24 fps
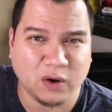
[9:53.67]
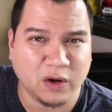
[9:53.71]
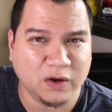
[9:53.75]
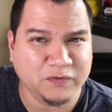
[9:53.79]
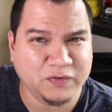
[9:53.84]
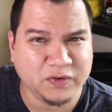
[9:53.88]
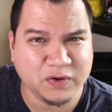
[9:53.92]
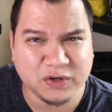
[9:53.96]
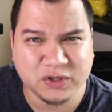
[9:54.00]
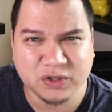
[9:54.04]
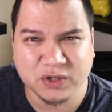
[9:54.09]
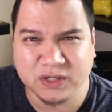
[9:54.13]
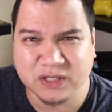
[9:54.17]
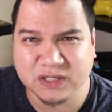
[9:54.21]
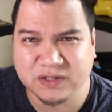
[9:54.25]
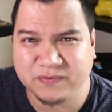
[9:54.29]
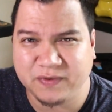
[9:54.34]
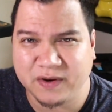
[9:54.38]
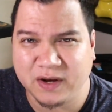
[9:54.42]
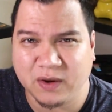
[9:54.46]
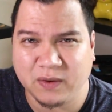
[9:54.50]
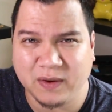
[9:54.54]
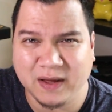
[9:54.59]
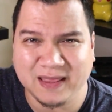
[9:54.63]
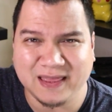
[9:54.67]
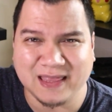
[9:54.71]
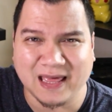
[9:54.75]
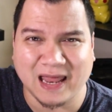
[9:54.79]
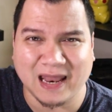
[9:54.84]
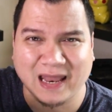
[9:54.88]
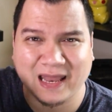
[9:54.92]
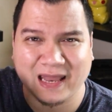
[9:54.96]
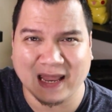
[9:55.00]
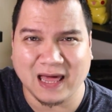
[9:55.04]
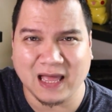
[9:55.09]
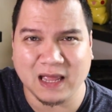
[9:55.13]
If you enjoyed this video, hit
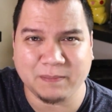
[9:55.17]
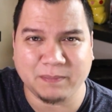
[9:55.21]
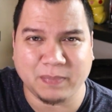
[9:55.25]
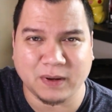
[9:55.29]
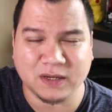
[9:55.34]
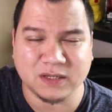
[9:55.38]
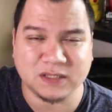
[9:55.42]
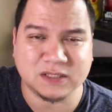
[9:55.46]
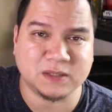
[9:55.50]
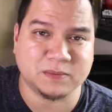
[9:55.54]
that like button,